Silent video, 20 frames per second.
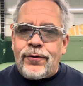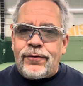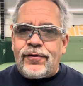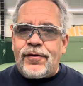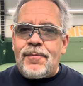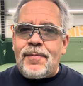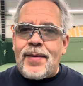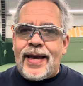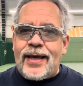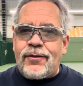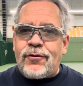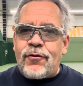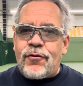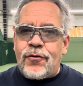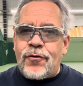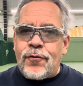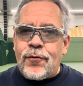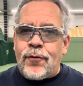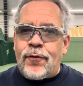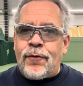to make the
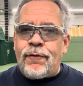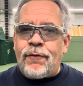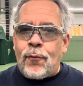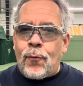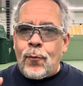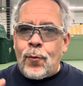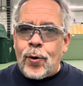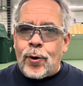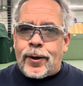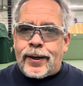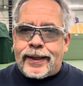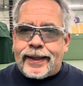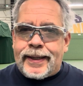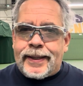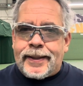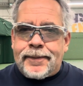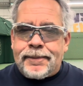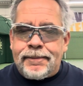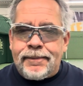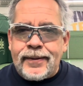serve work.
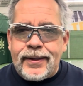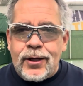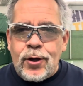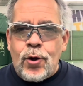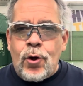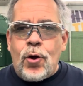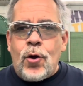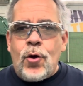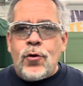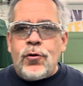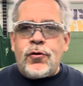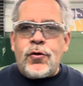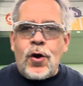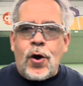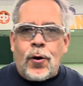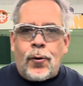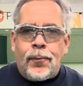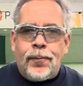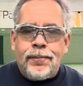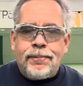So,